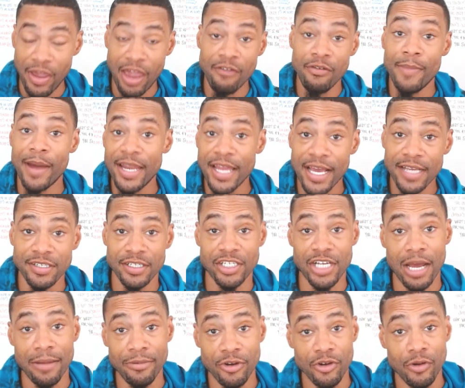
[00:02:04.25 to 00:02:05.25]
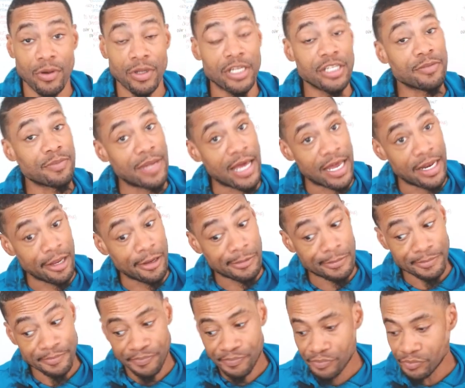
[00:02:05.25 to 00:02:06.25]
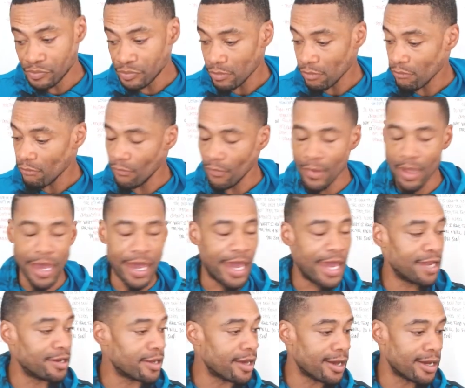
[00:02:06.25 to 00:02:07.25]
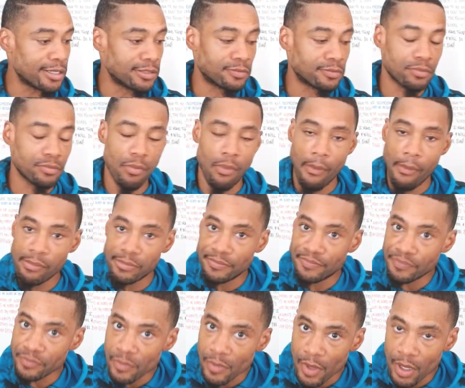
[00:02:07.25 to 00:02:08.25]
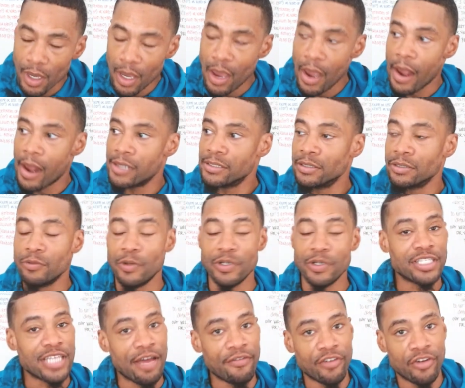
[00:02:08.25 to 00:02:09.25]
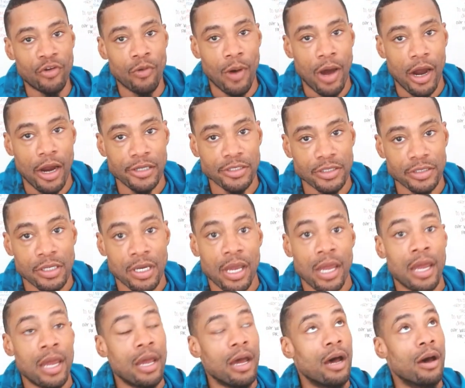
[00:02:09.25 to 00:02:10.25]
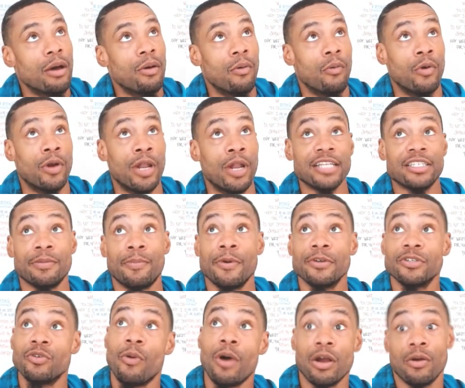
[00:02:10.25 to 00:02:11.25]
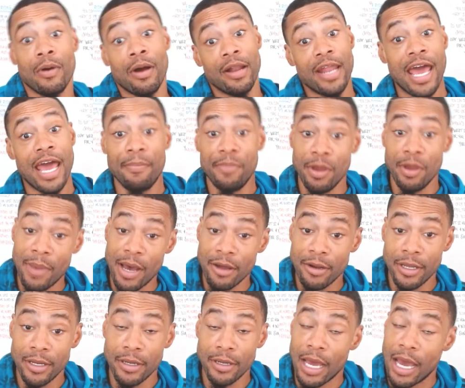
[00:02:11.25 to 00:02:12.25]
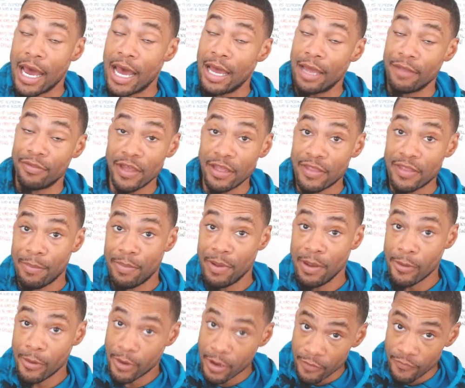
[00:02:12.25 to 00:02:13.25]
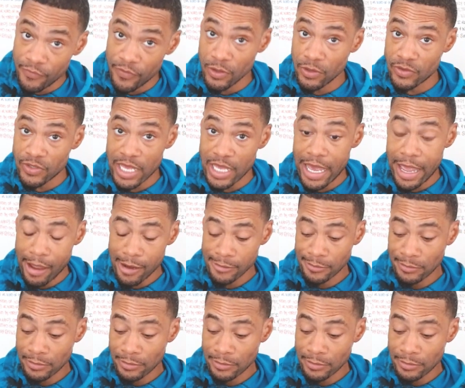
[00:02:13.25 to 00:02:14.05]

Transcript: Everybody has a job to do on this planet. And, um, we just have to do ours. We're not supposed to walk around happy about it. I think that people confuse that.